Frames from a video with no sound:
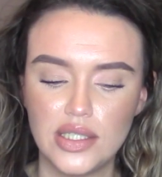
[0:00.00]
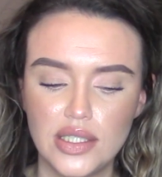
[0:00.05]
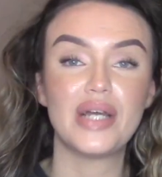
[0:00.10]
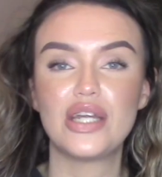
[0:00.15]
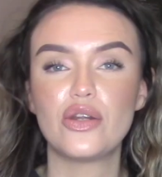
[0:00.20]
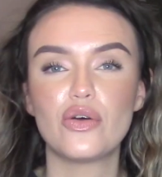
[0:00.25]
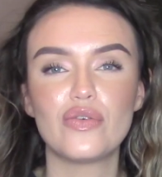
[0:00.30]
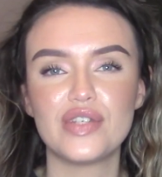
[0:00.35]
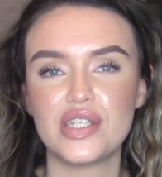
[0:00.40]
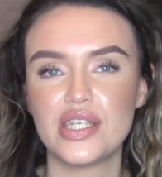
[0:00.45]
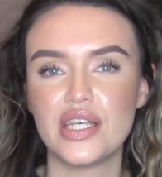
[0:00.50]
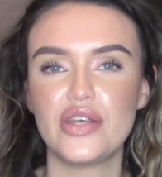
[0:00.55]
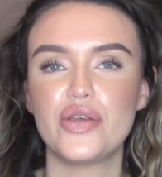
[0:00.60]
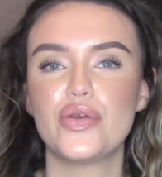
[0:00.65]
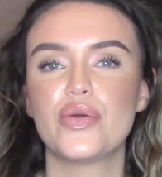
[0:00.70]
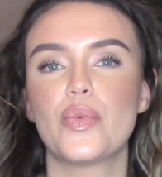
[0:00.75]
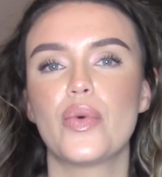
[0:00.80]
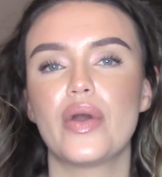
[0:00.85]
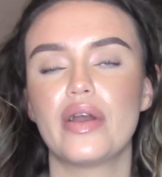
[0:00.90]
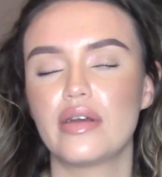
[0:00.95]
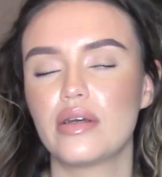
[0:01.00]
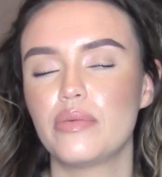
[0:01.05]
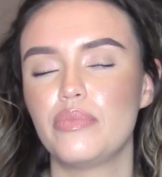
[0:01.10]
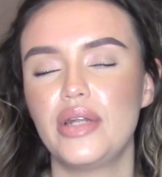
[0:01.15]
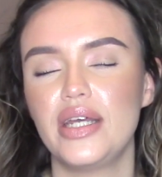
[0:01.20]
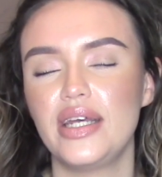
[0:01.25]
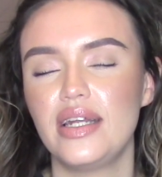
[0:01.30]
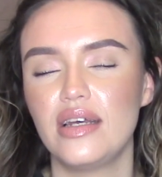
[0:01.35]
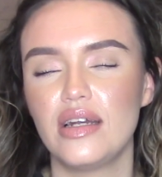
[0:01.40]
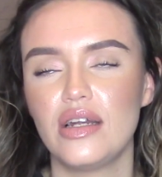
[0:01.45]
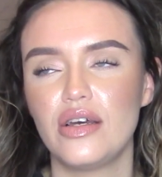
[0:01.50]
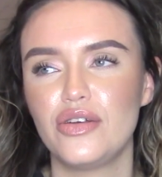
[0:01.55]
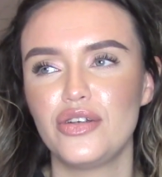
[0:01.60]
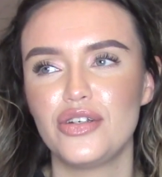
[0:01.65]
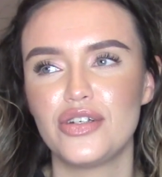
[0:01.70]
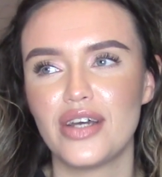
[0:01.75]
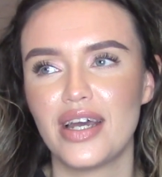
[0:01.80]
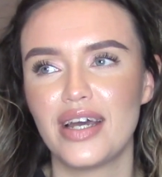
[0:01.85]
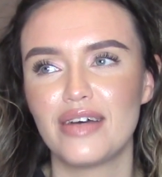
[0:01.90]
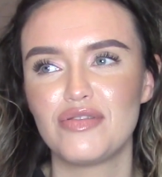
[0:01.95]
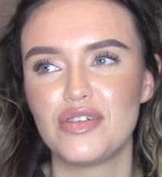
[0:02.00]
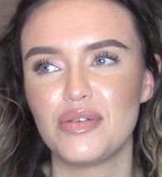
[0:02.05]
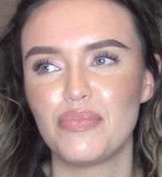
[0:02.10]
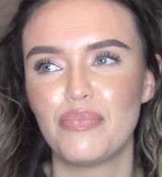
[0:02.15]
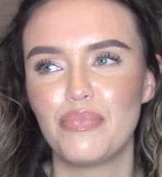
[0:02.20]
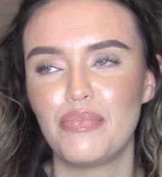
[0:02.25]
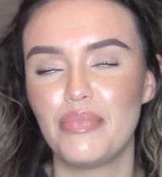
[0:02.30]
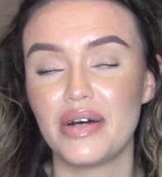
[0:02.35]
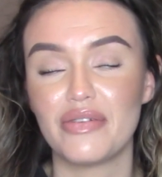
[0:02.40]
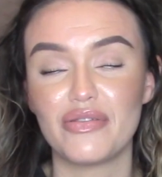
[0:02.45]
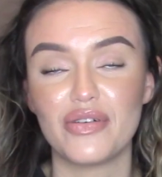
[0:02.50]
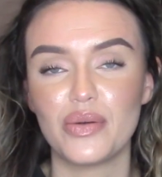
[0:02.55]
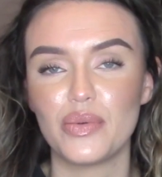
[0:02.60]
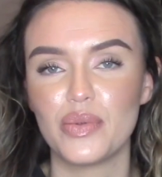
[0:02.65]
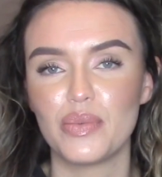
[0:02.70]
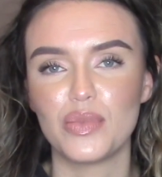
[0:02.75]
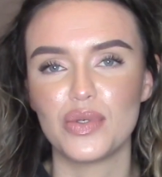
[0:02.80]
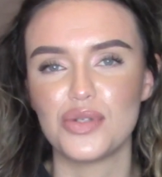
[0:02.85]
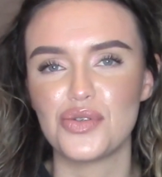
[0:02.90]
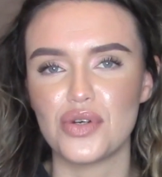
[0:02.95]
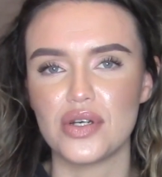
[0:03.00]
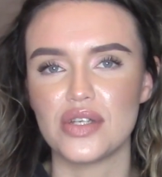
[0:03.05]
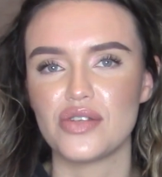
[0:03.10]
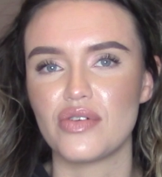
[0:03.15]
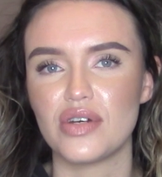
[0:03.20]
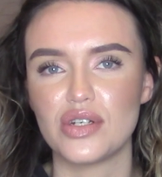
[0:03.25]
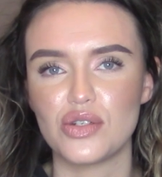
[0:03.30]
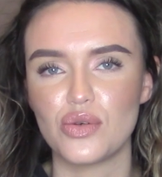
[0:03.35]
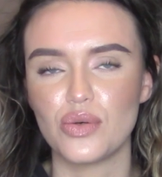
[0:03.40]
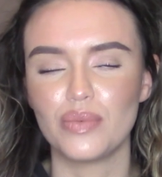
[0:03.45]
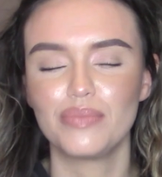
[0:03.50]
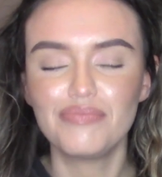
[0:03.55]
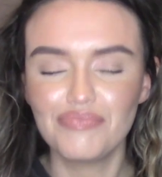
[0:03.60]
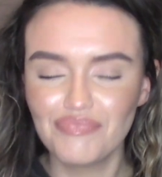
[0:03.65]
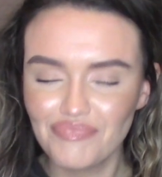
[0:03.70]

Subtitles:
And obviously you can wear it completely alone. You don't have to buffer it with moisturiser at all.